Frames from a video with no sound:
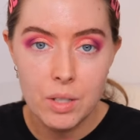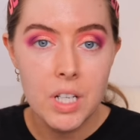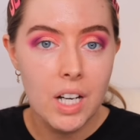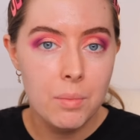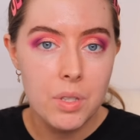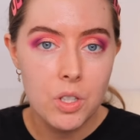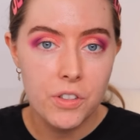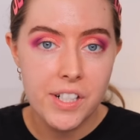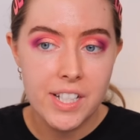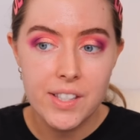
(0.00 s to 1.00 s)
Sometimes
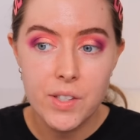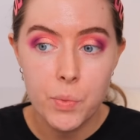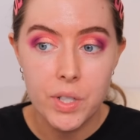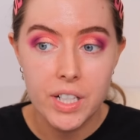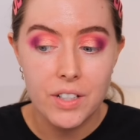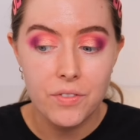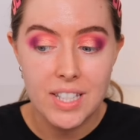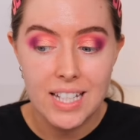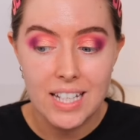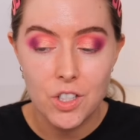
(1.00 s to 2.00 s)
tourists would
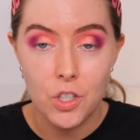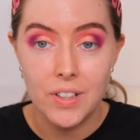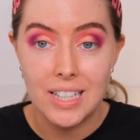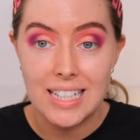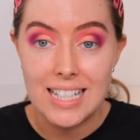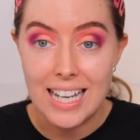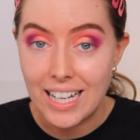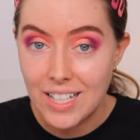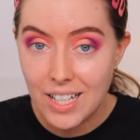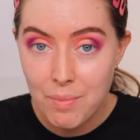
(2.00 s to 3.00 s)
visit during the
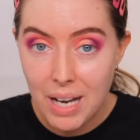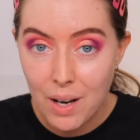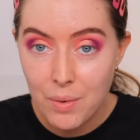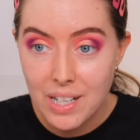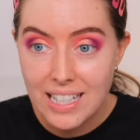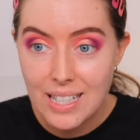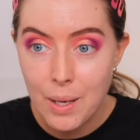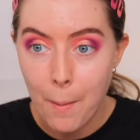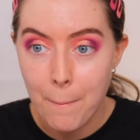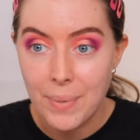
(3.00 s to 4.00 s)
daytime hours,
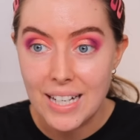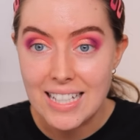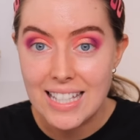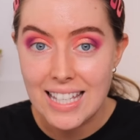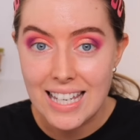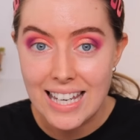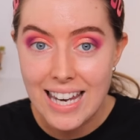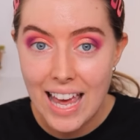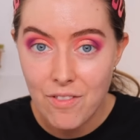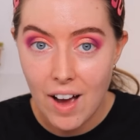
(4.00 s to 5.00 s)
but
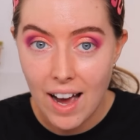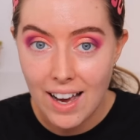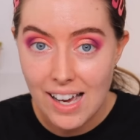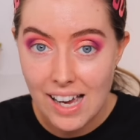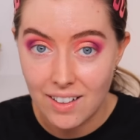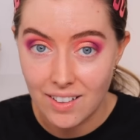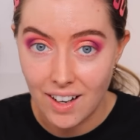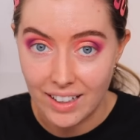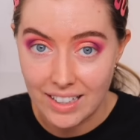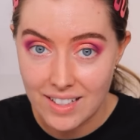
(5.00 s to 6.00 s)
never at
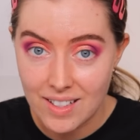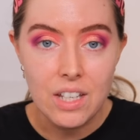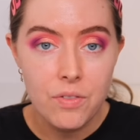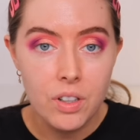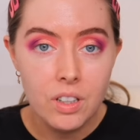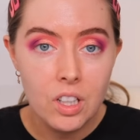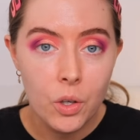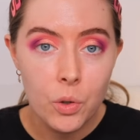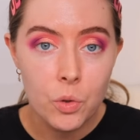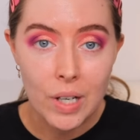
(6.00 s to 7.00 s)
night. Even the
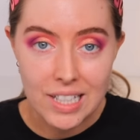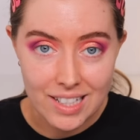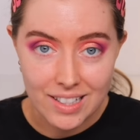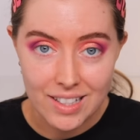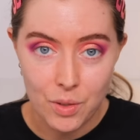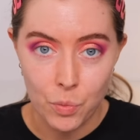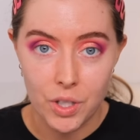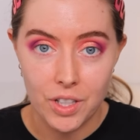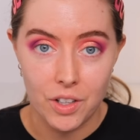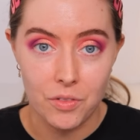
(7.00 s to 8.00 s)
local residents
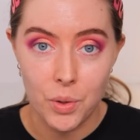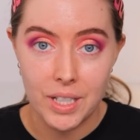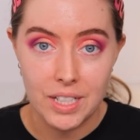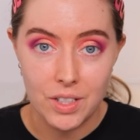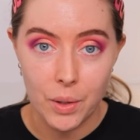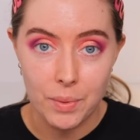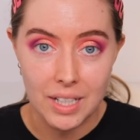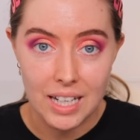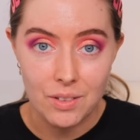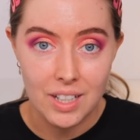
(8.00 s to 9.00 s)
would avoid
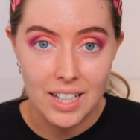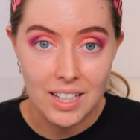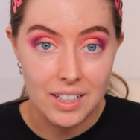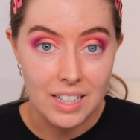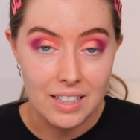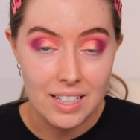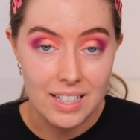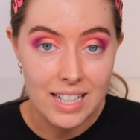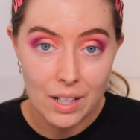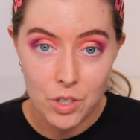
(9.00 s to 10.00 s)
going out in
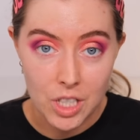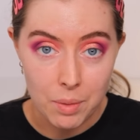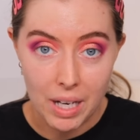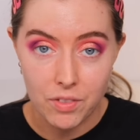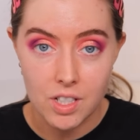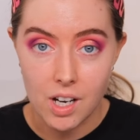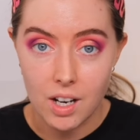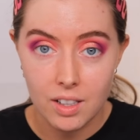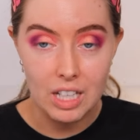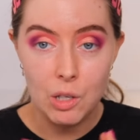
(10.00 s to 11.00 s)
this township after
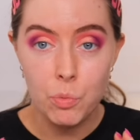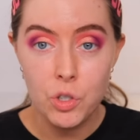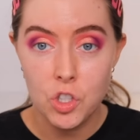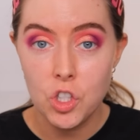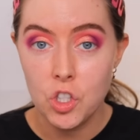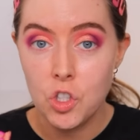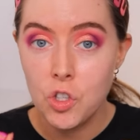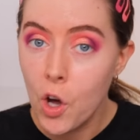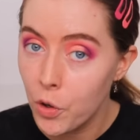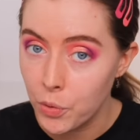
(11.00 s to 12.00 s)
dark. It was just
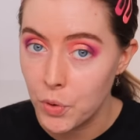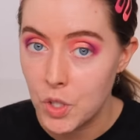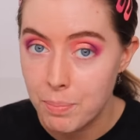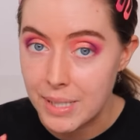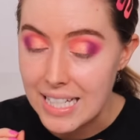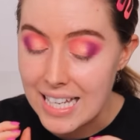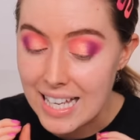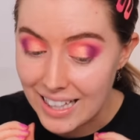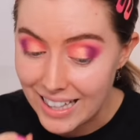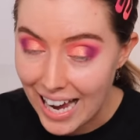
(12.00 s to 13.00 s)
known to be
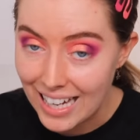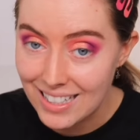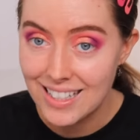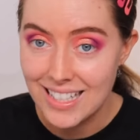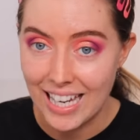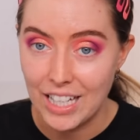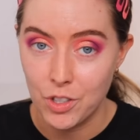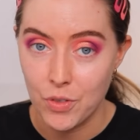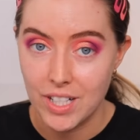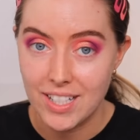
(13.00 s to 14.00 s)
that
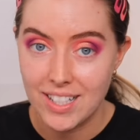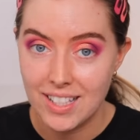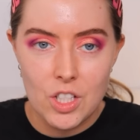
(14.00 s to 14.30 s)
dangerous.